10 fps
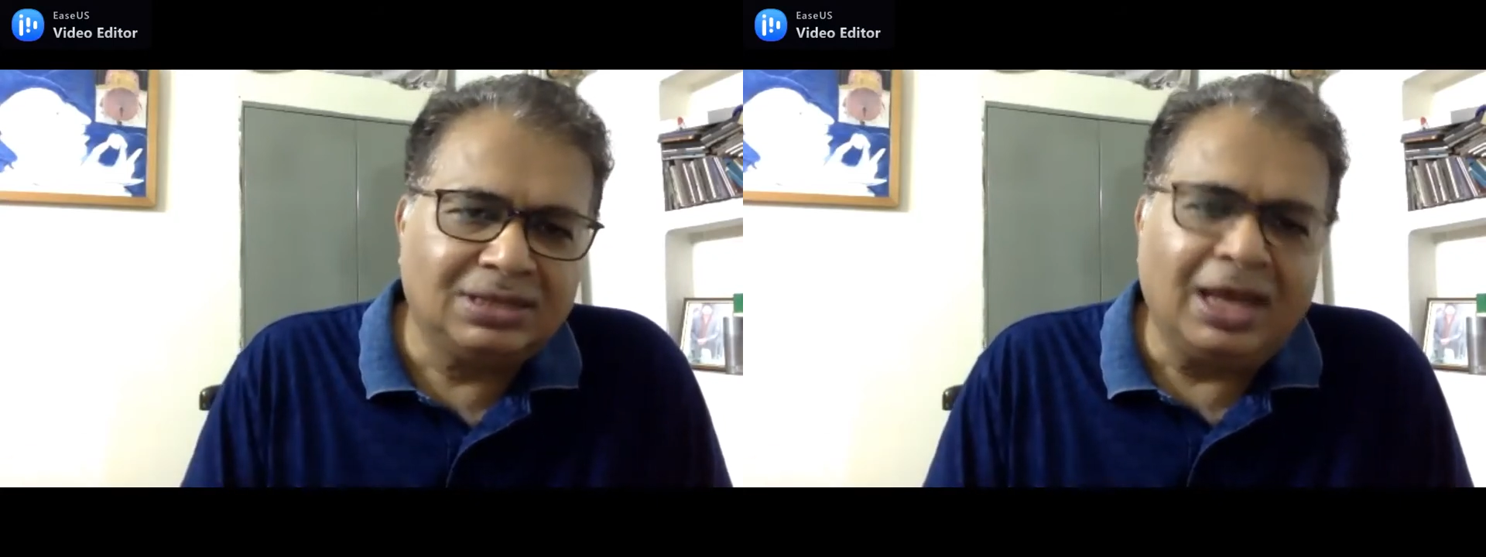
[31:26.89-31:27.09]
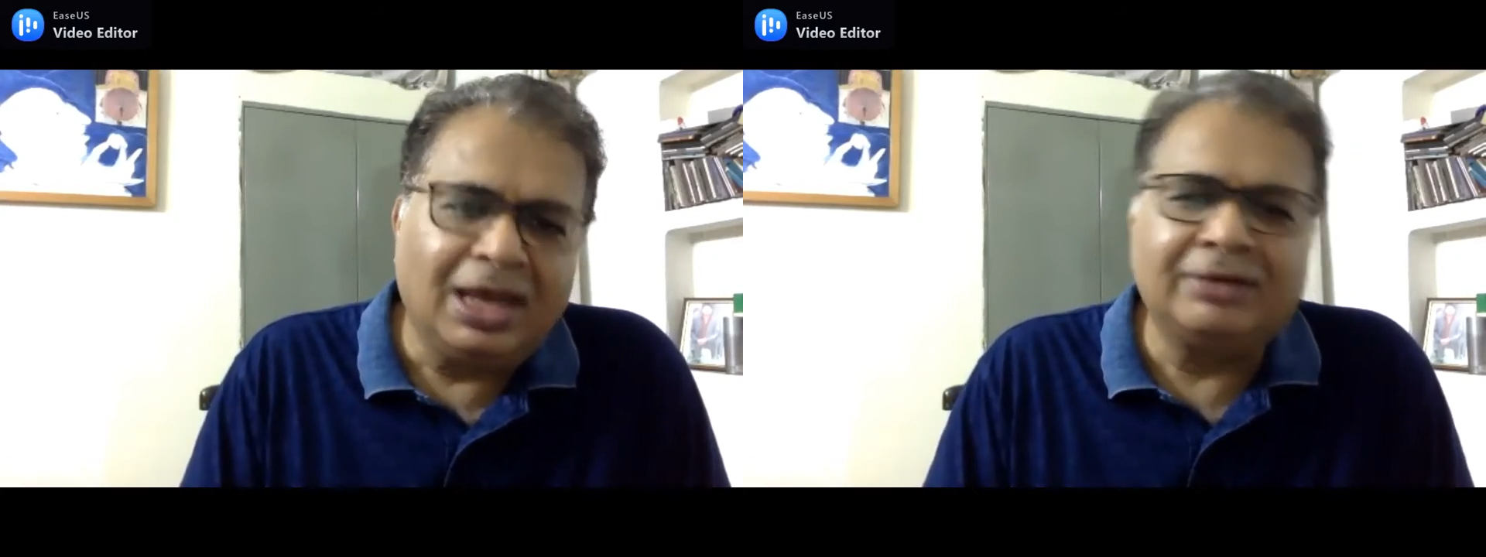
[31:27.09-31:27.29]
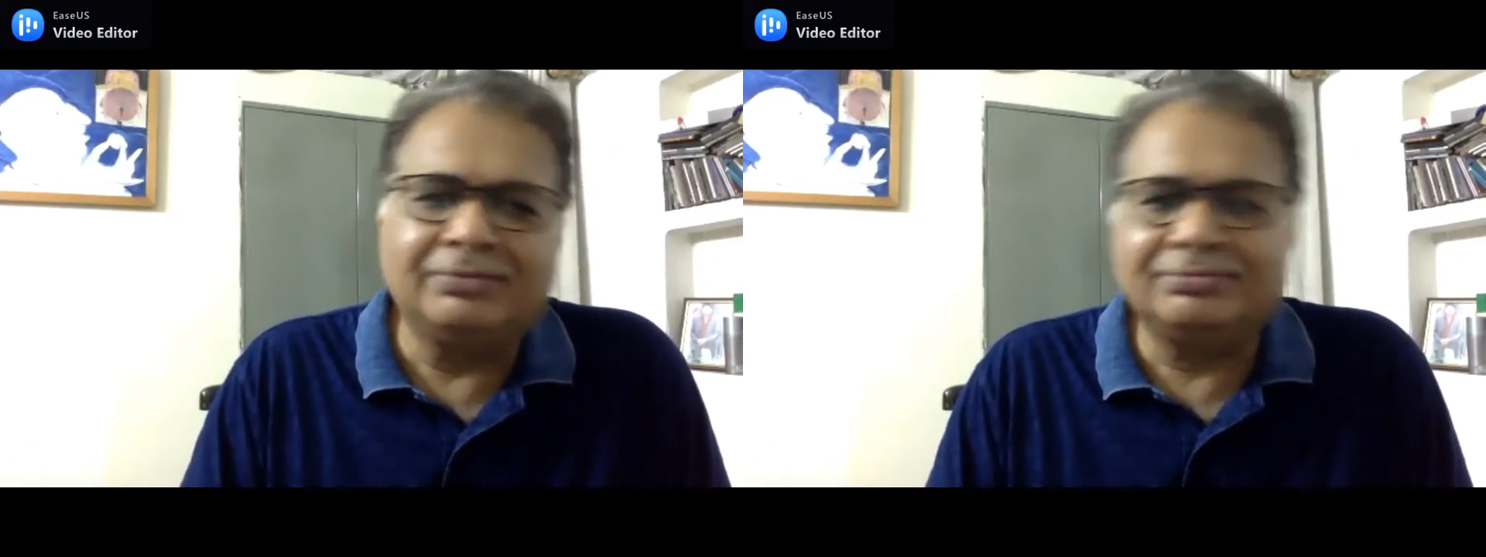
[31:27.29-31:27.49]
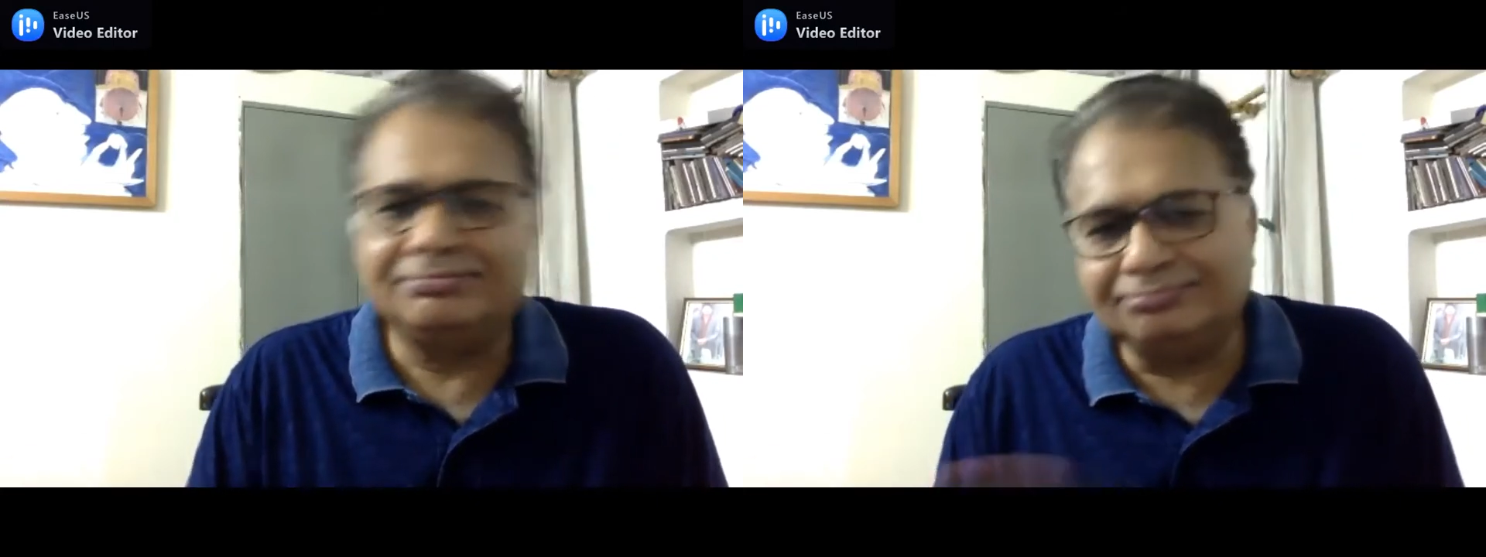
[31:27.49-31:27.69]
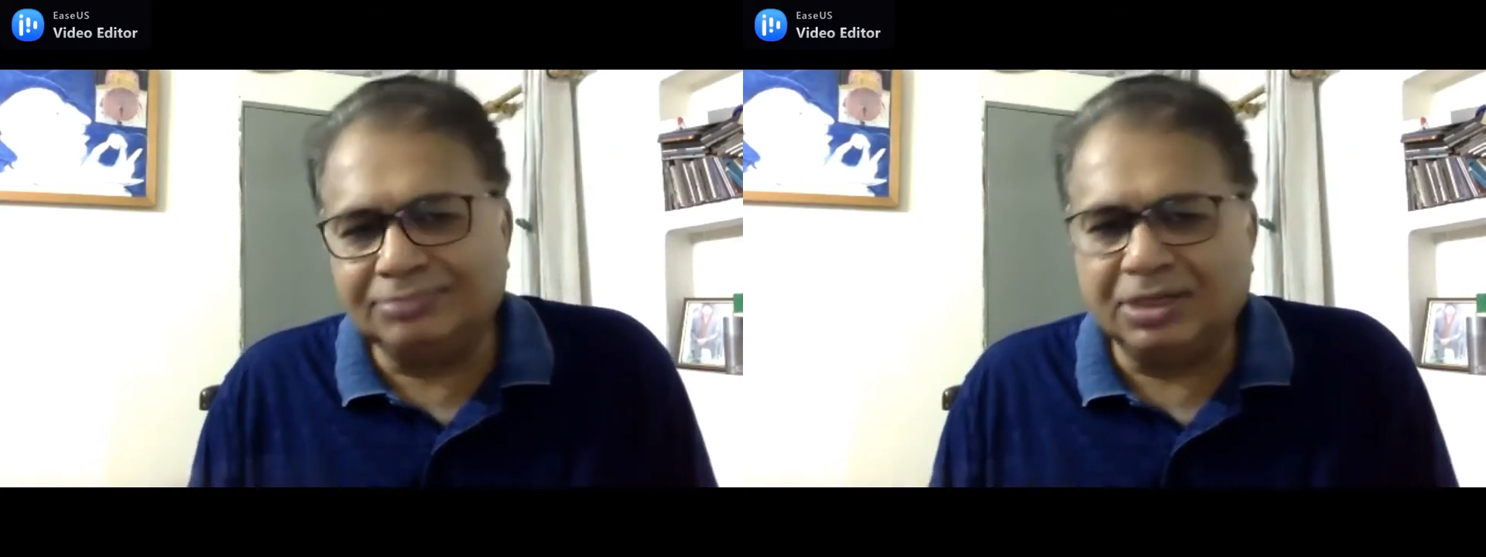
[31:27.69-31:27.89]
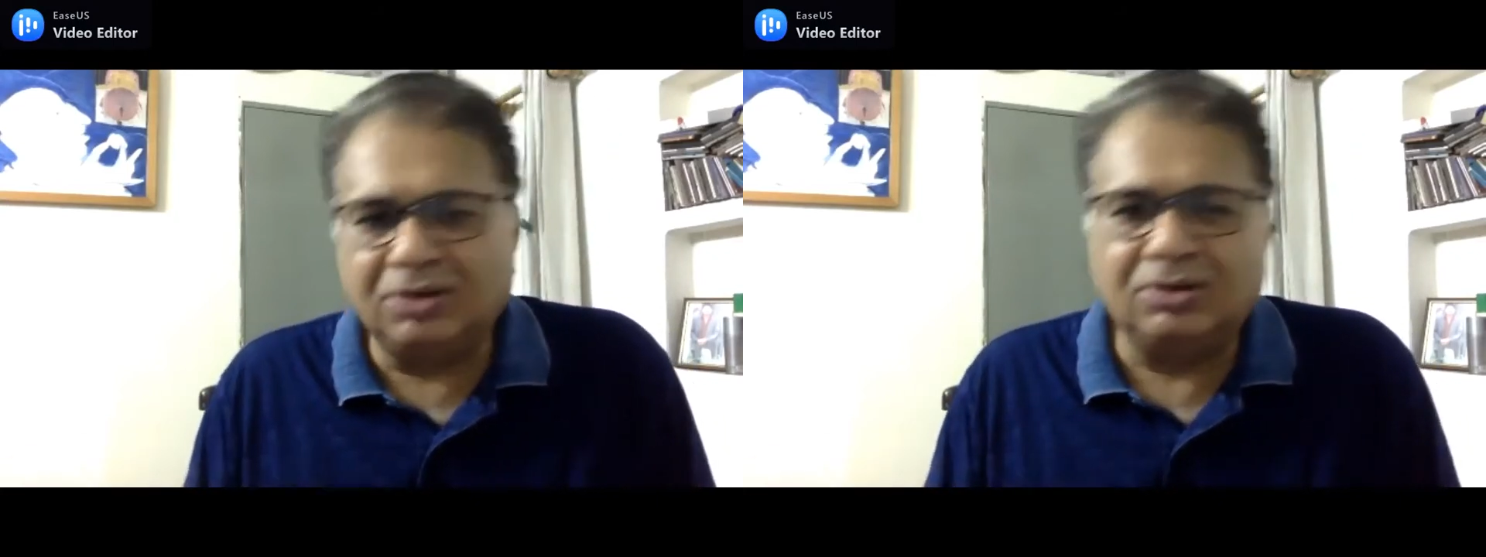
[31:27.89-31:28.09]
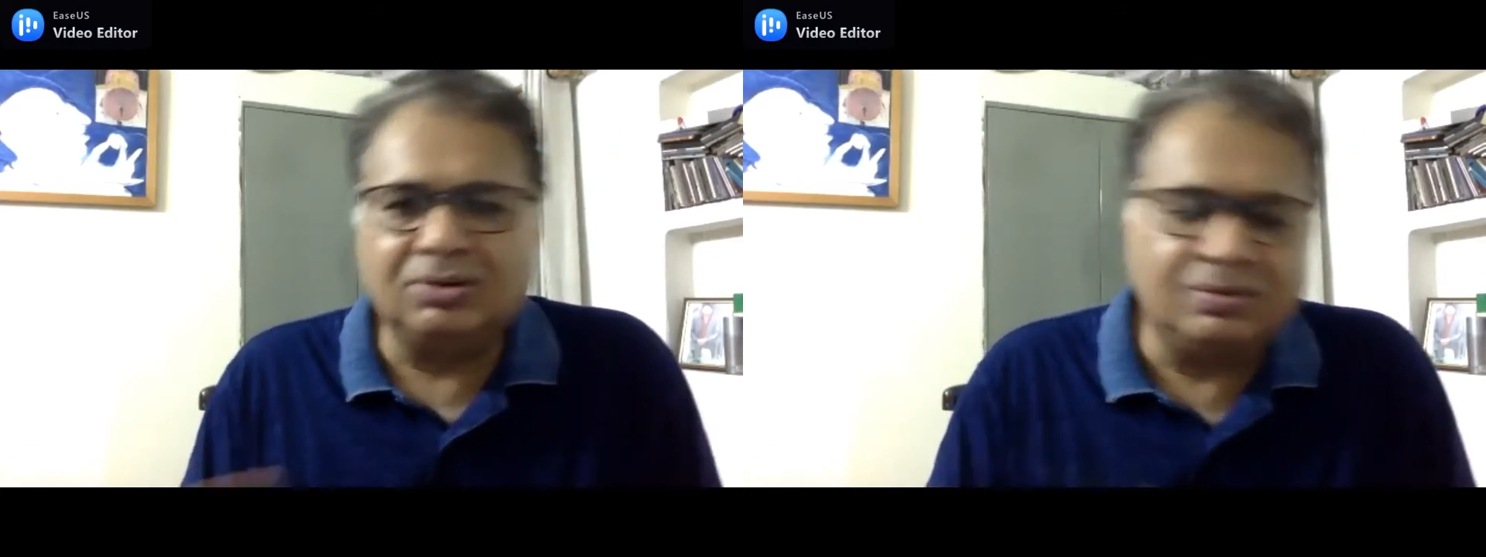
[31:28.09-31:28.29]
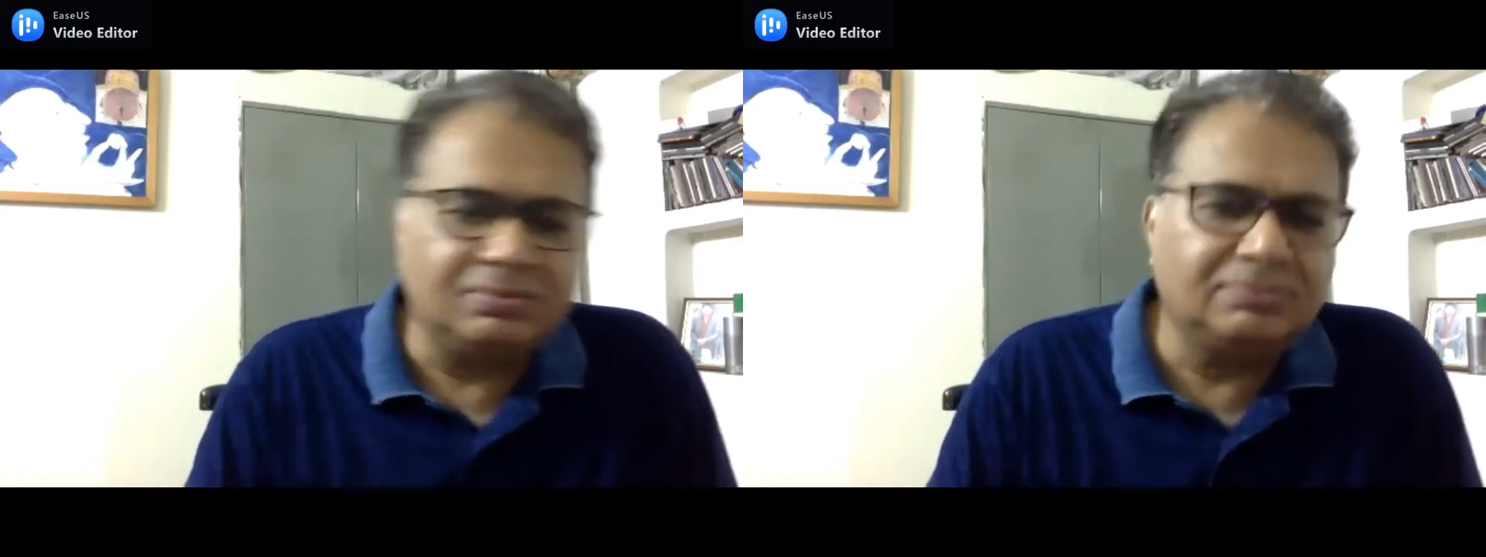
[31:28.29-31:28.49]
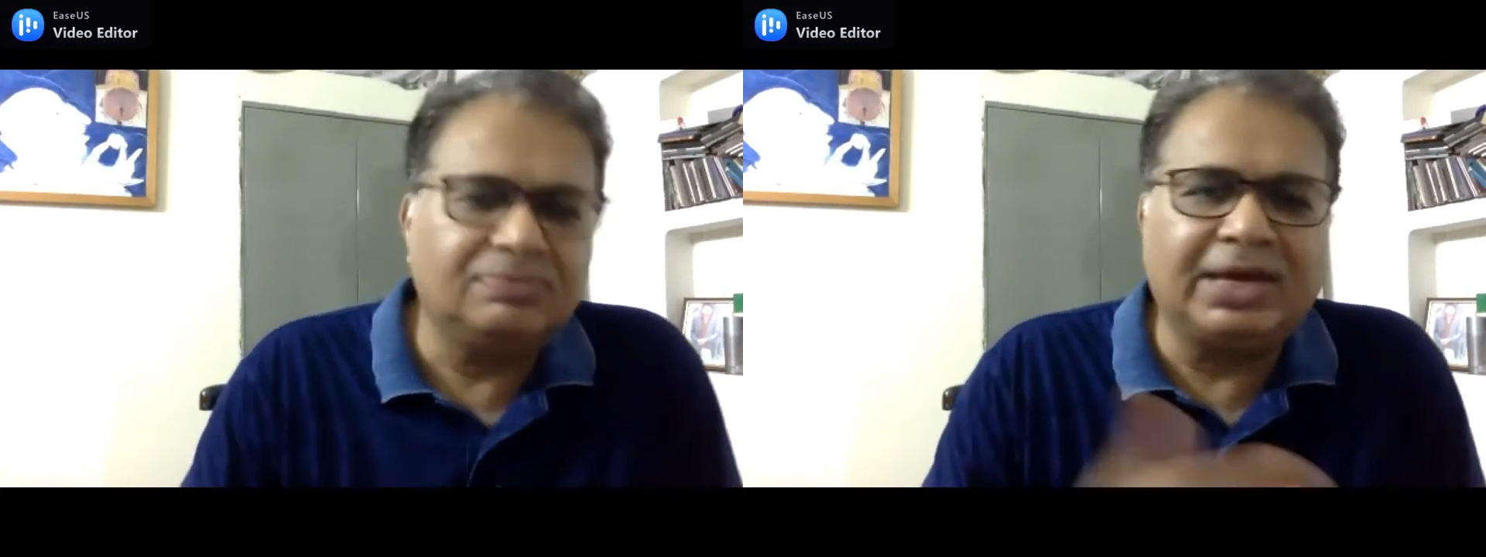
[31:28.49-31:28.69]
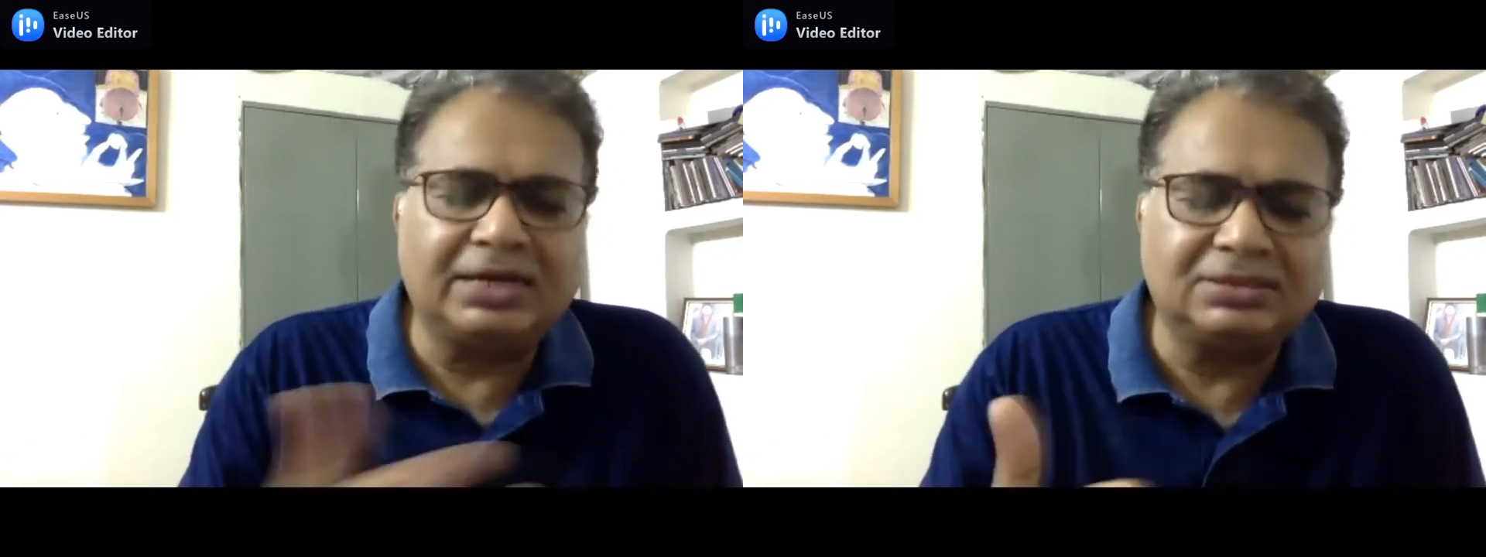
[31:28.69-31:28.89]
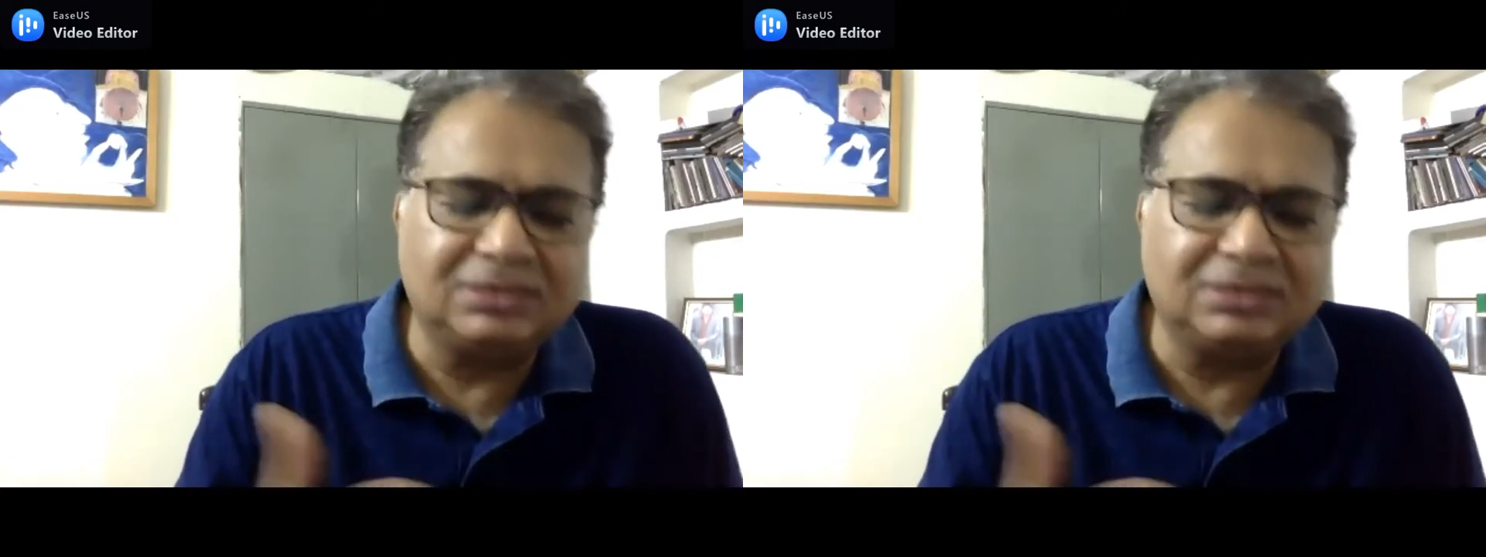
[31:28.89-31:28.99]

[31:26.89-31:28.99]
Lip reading: And we can,